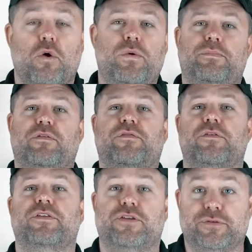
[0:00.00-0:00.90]
we prefer
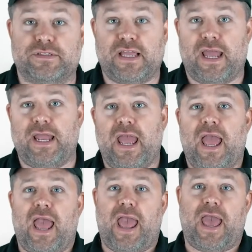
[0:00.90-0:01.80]
that you stay,
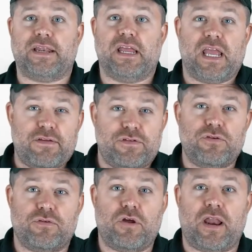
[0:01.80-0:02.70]
and if
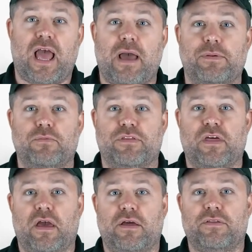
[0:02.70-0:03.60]
you're not happy with
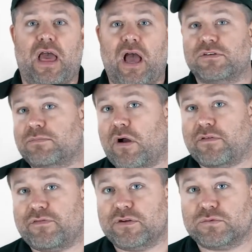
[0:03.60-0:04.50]
how
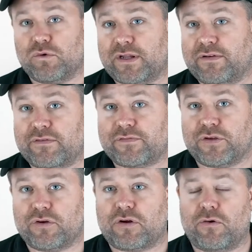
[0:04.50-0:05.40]
Smartphone is working out for
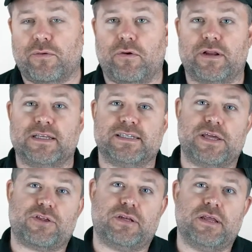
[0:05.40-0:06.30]
your
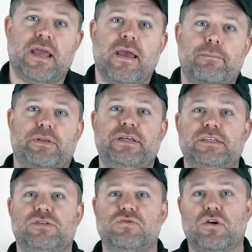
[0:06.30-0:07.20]
organization, please
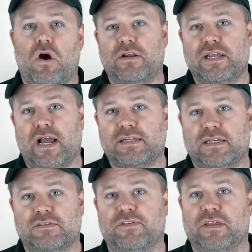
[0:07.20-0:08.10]
do contact
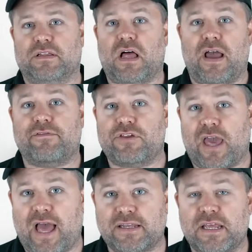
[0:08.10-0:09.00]
us via the live
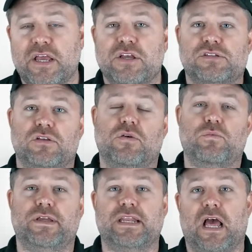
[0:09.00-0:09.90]
chat so that we
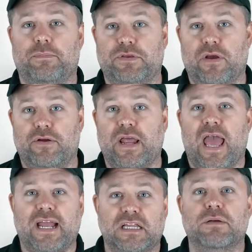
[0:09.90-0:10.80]
can help you out
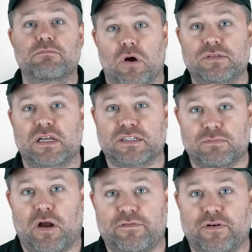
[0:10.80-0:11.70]
and get the most out of
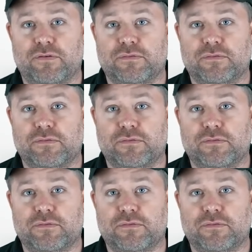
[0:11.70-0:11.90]
Smartphone.